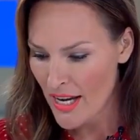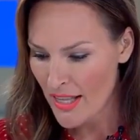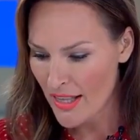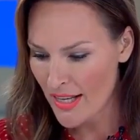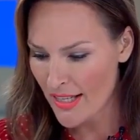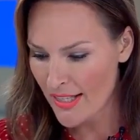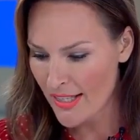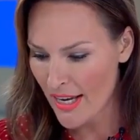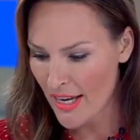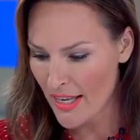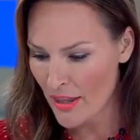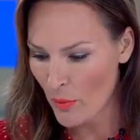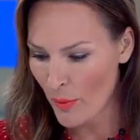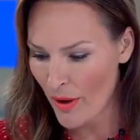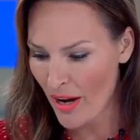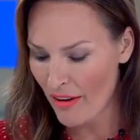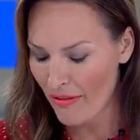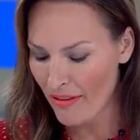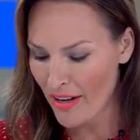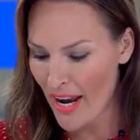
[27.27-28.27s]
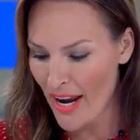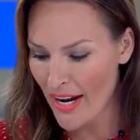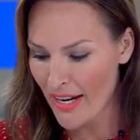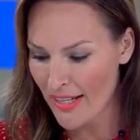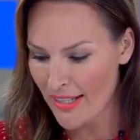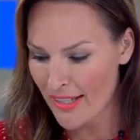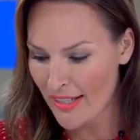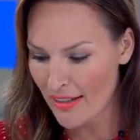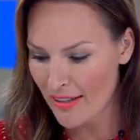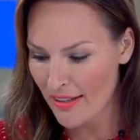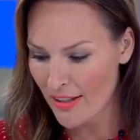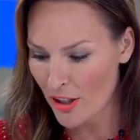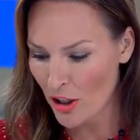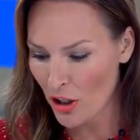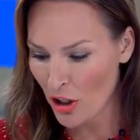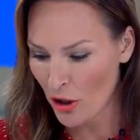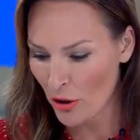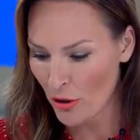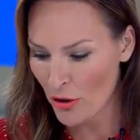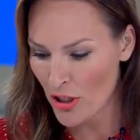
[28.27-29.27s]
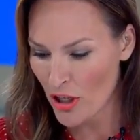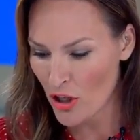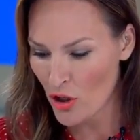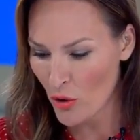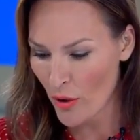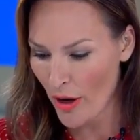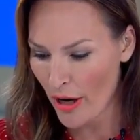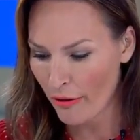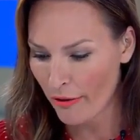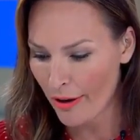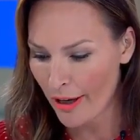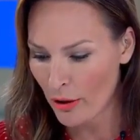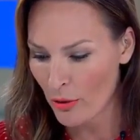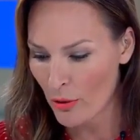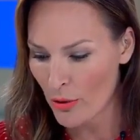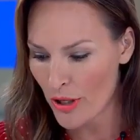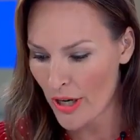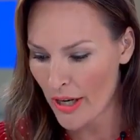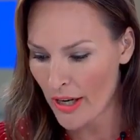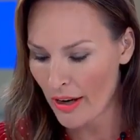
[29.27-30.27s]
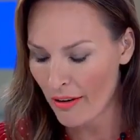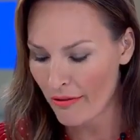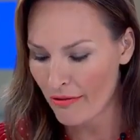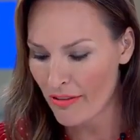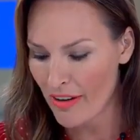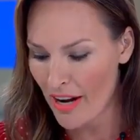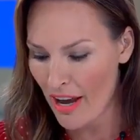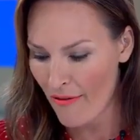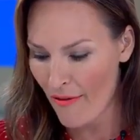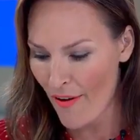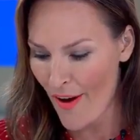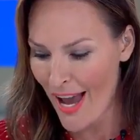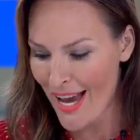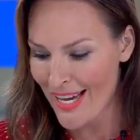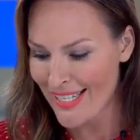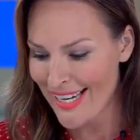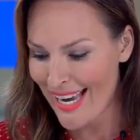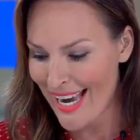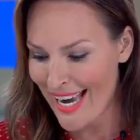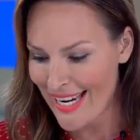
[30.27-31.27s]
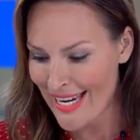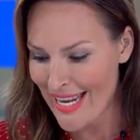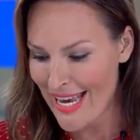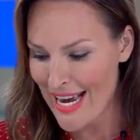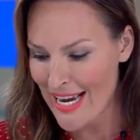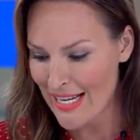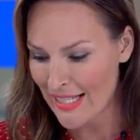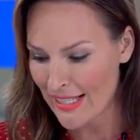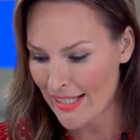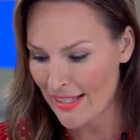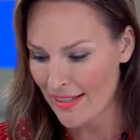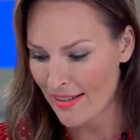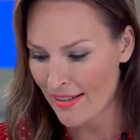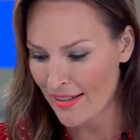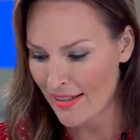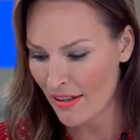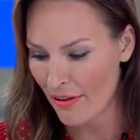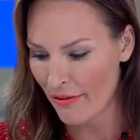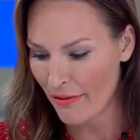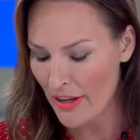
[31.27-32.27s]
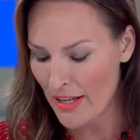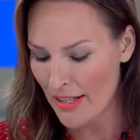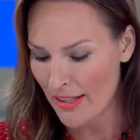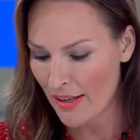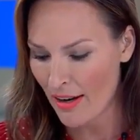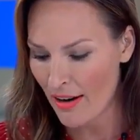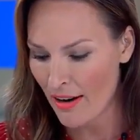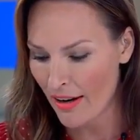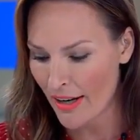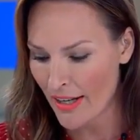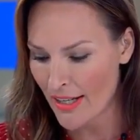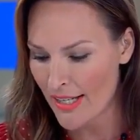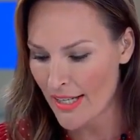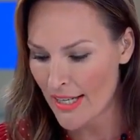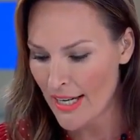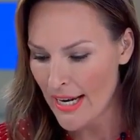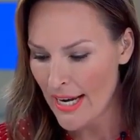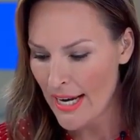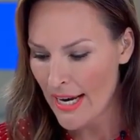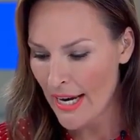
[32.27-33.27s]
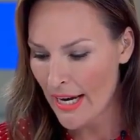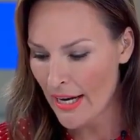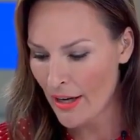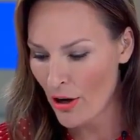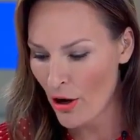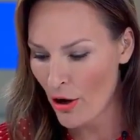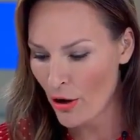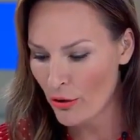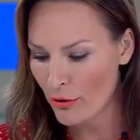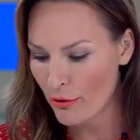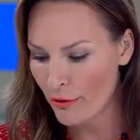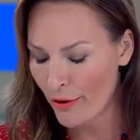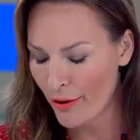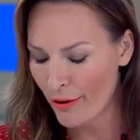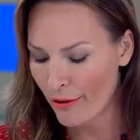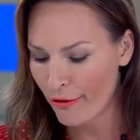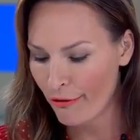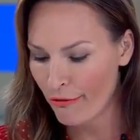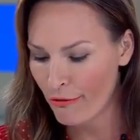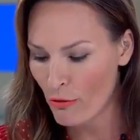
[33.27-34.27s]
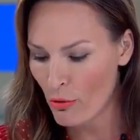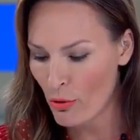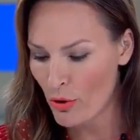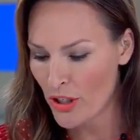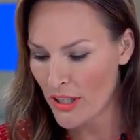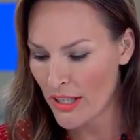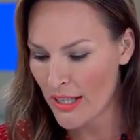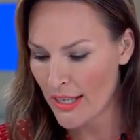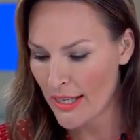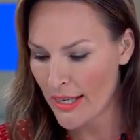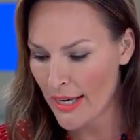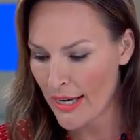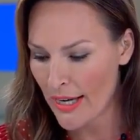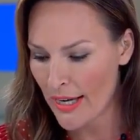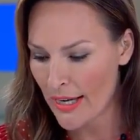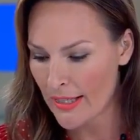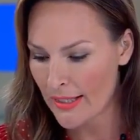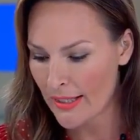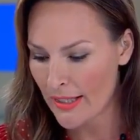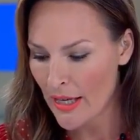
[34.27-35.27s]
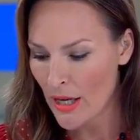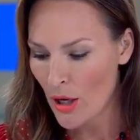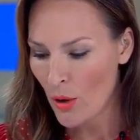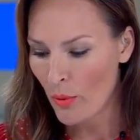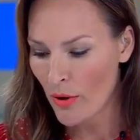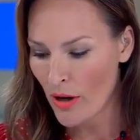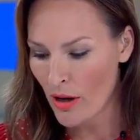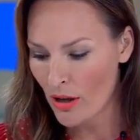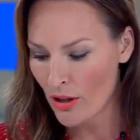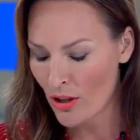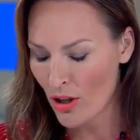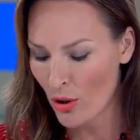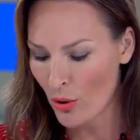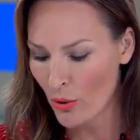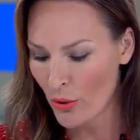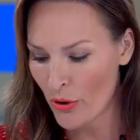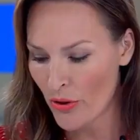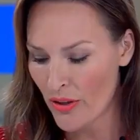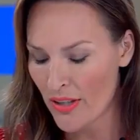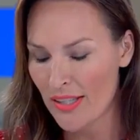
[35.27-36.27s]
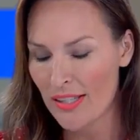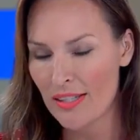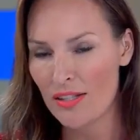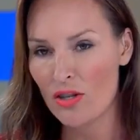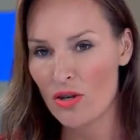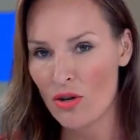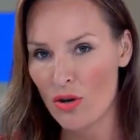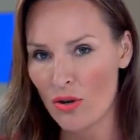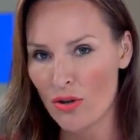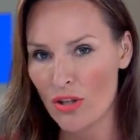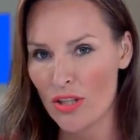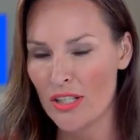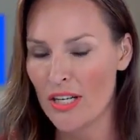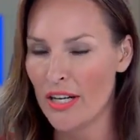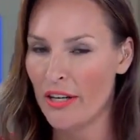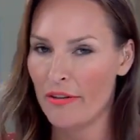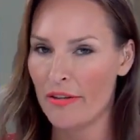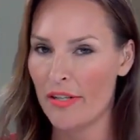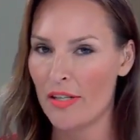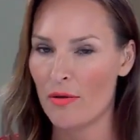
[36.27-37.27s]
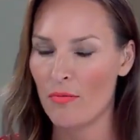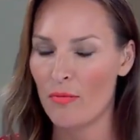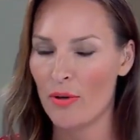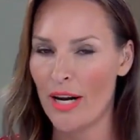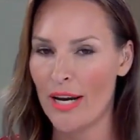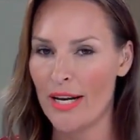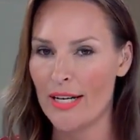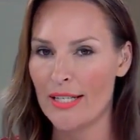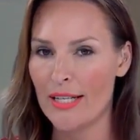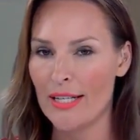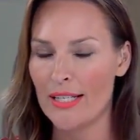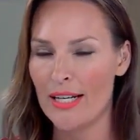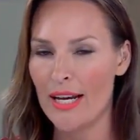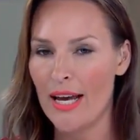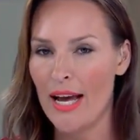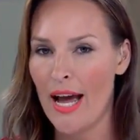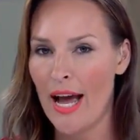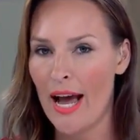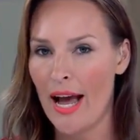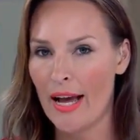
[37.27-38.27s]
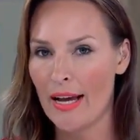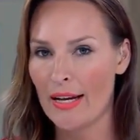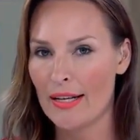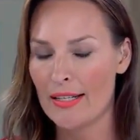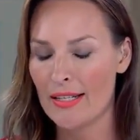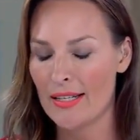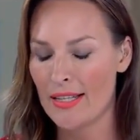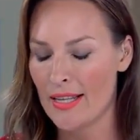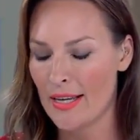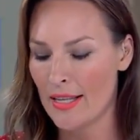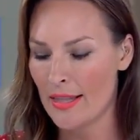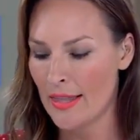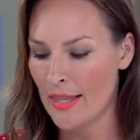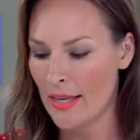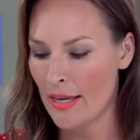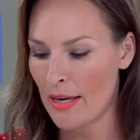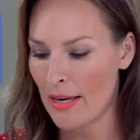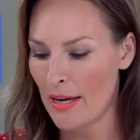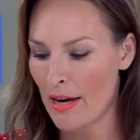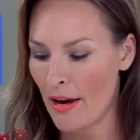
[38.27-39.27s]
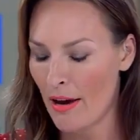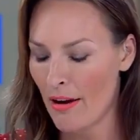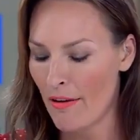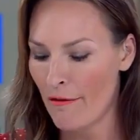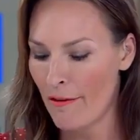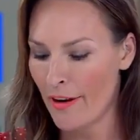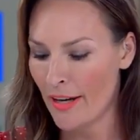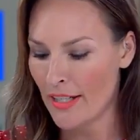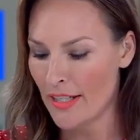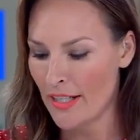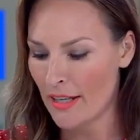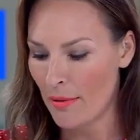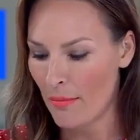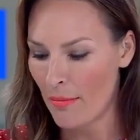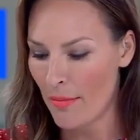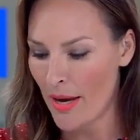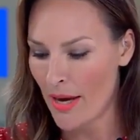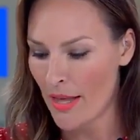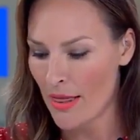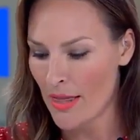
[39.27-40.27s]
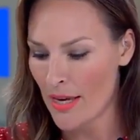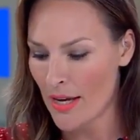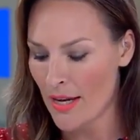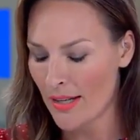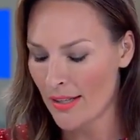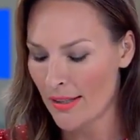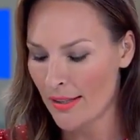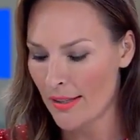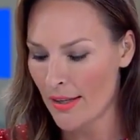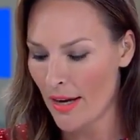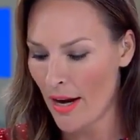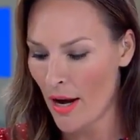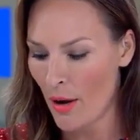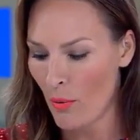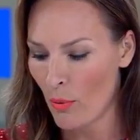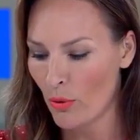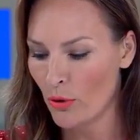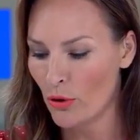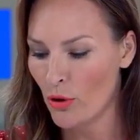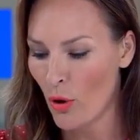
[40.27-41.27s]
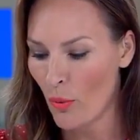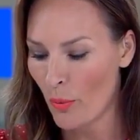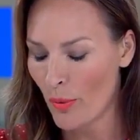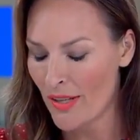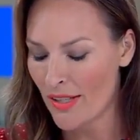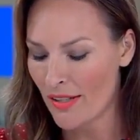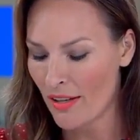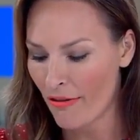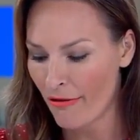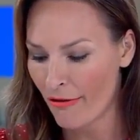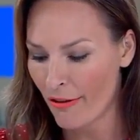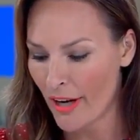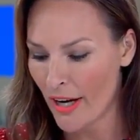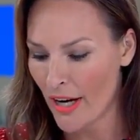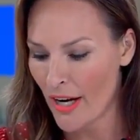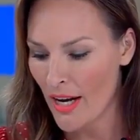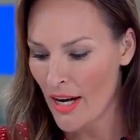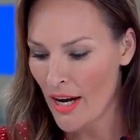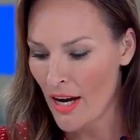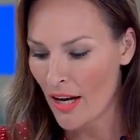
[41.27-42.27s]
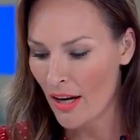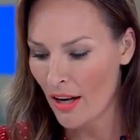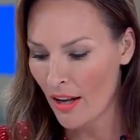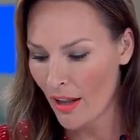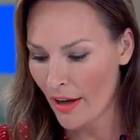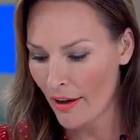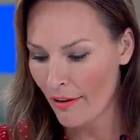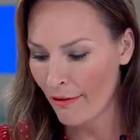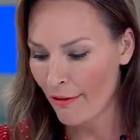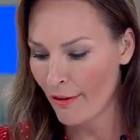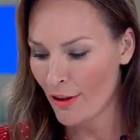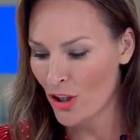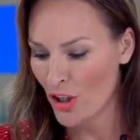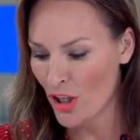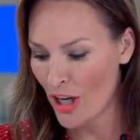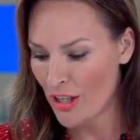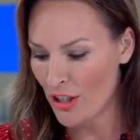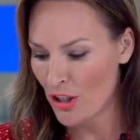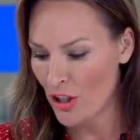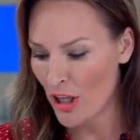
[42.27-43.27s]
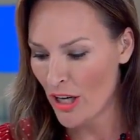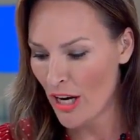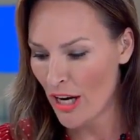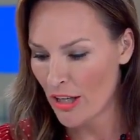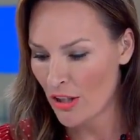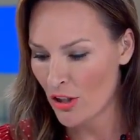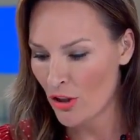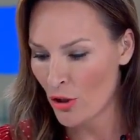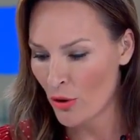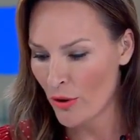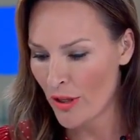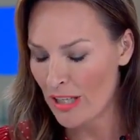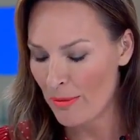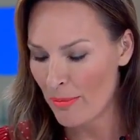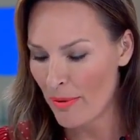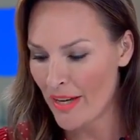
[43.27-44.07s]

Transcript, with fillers: They say that we have an excellent security track record and have never had any incidents of this kind in over forty years. We are told that this is not terrorism related and that the uh, victim in this uh, will not be suffering life-changing injuries.